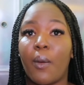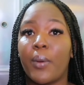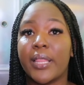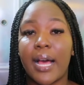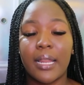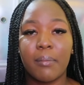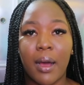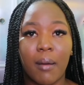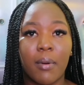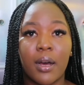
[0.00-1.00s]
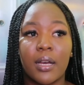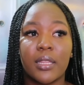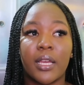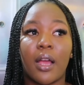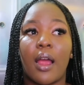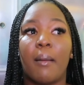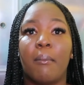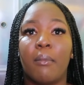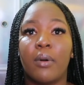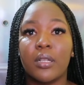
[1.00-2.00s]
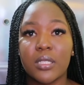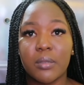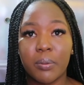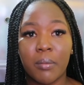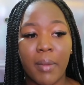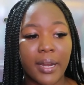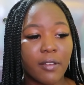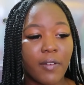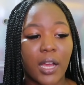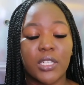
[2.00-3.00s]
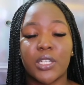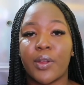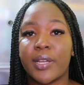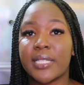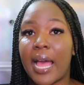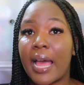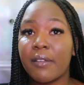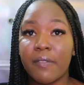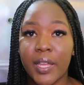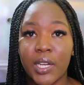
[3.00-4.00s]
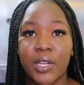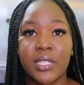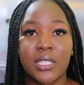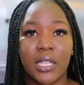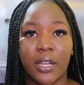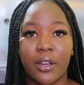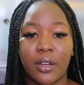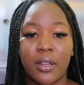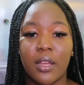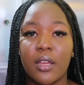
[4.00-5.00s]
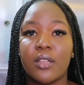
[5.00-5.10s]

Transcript: With Alibaba, there are multiple manufacturers and vendors there,